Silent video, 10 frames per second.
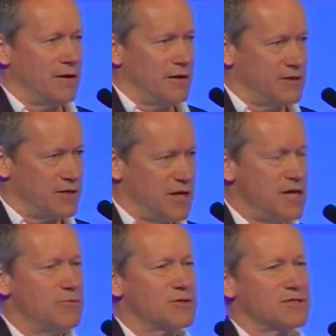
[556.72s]
he said
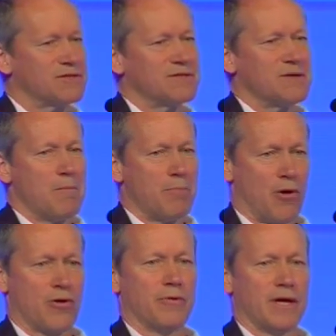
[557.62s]
he was
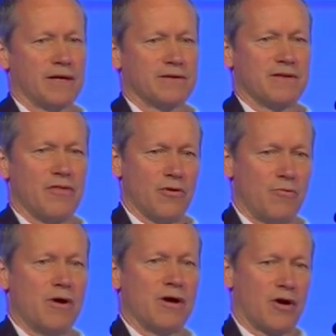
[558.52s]
borrowing the
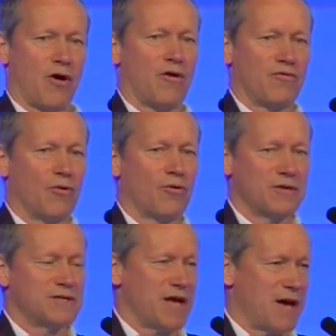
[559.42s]
work of all
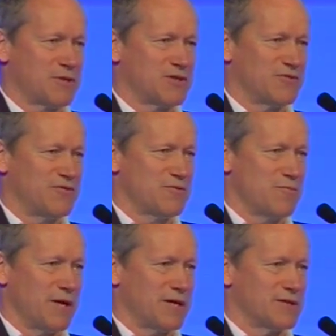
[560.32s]
these amateur
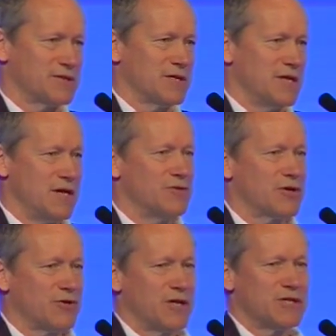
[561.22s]
filmmakers in the
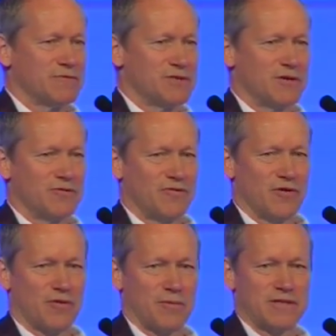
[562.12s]
creation of his own
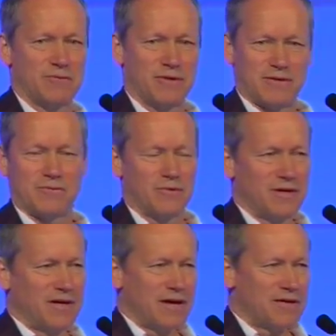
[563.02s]
film. And he said,
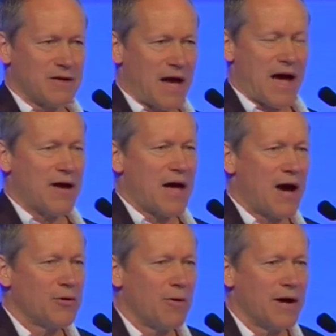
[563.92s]

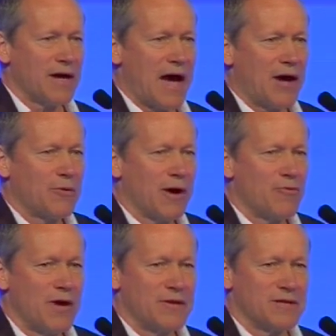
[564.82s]
how do I
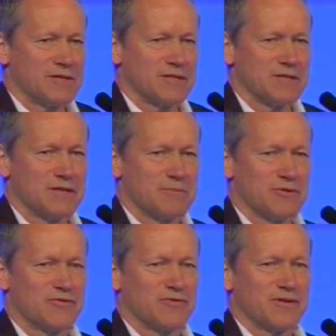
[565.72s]
rate this in
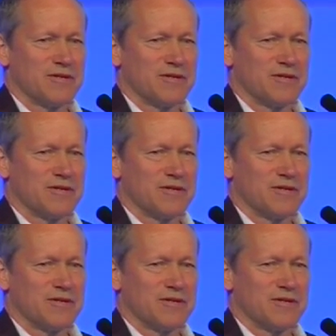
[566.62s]
terms of